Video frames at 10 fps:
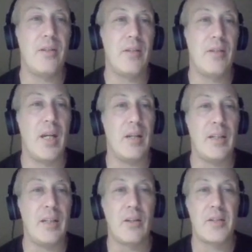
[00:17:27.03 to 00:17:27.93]
and he
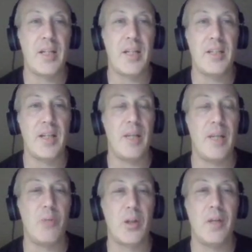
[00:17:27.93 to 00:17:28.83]
looks like he's getting more
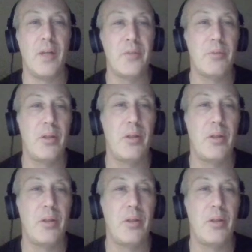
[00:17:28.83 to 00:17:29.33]
comfortable.